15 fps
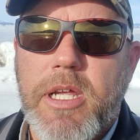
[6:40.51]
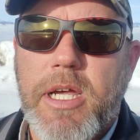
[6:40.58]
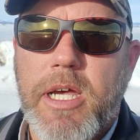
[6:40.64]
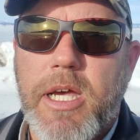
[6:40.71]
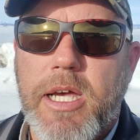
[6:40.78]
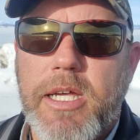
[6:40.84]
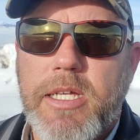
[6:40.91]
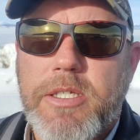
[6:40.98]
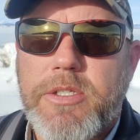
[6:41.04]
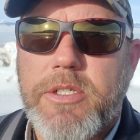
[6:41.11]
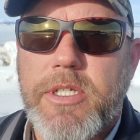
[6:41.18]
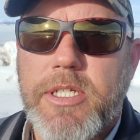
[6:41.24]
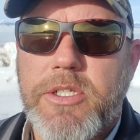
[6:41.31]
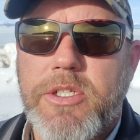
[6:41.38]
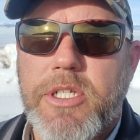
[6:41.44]

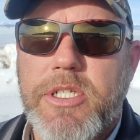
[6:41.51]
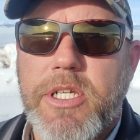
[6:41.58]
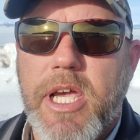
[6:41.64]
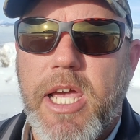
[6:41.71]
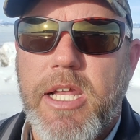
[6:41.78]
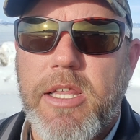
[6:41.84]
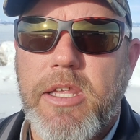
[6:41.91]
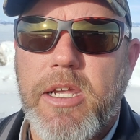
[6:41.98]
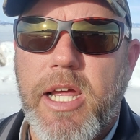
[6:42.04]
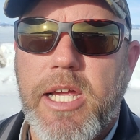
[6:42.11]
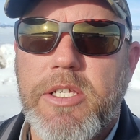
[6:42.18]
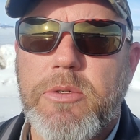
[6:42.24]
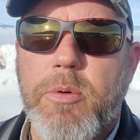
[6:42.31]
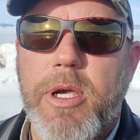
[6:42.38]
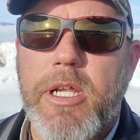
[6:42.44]
It's just kind of the
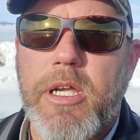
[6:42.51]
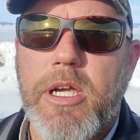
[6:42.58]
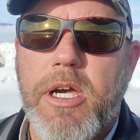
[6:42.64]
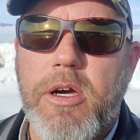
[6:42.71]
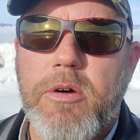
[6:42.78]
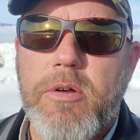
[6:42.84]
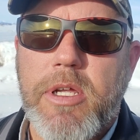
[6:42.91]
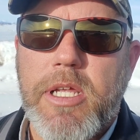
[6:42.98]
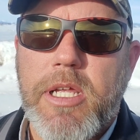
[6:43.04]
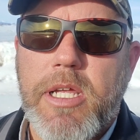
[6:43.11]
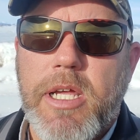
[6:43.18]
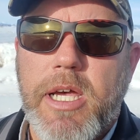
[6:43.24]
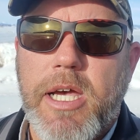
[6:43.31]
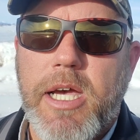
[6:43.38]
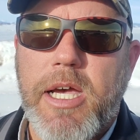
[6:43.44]
nice way to go.
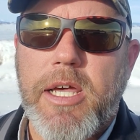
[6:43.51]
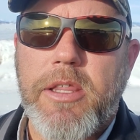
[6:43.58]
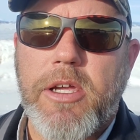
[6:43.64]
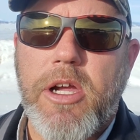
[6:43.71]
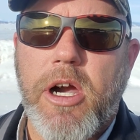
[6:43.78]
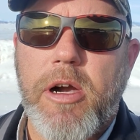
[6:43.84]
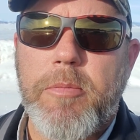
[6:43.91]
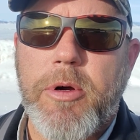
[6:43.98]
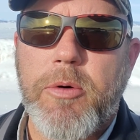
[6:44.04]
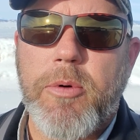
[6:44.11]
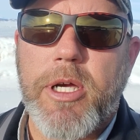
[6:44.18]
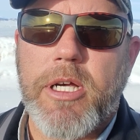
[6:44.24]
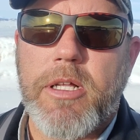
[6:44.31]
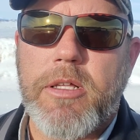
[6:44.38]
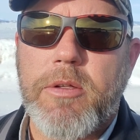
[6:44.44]
The karma
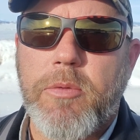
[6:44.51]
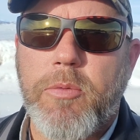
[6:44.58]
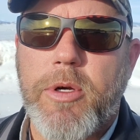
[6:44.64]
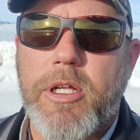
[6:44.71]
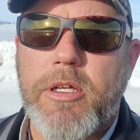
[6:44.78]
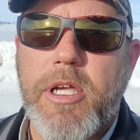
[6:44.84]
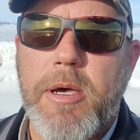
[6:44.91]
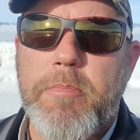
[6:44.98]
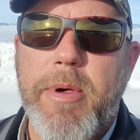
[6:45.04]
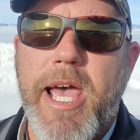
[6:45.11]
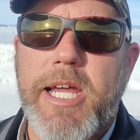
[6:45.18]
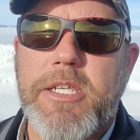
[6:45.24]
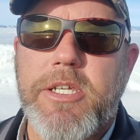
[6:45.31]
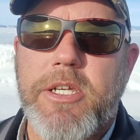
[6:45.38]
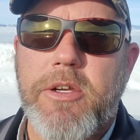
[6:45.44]
will come
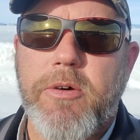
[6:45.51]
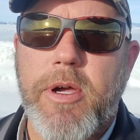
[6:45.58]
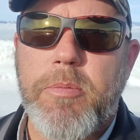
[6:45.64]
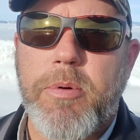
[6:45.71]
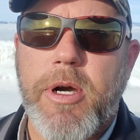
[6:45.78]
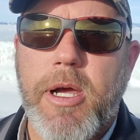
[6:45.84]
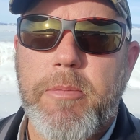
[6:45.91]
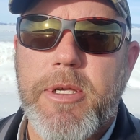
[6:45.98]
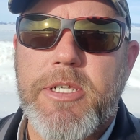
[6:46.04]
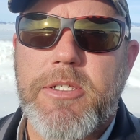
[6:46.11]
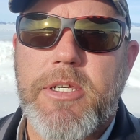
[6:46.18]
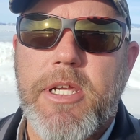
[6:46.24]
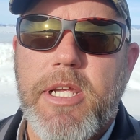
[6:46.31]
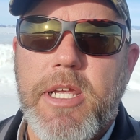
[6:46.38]
back to you, I promise.